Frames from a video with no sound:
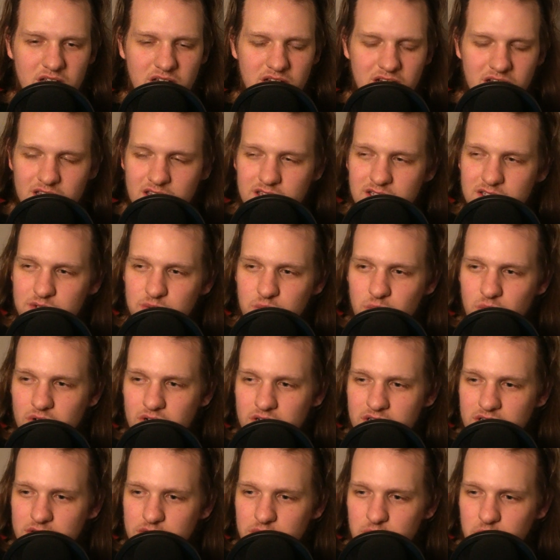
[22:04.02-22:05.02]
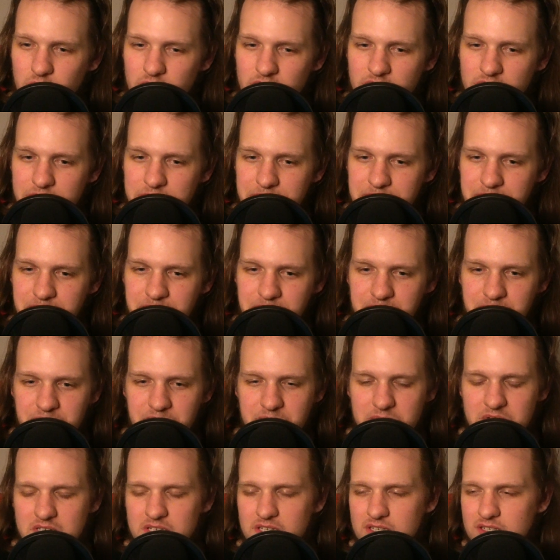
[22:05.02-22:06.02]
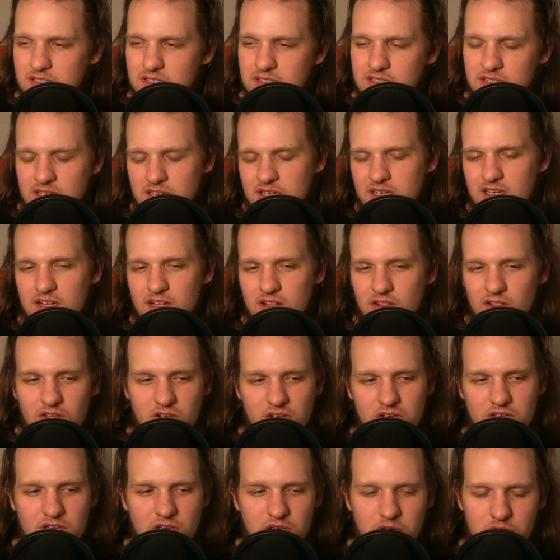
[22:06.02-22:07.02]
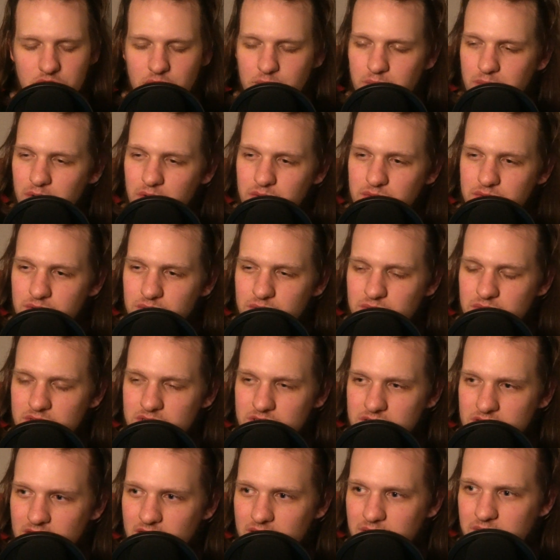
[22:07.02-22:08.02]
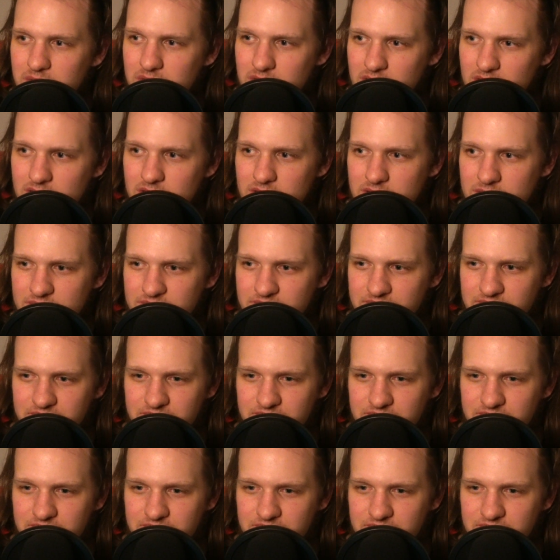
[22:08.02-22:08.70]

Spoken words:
Now this is where it gets weird, because look, you're both doing the same thing.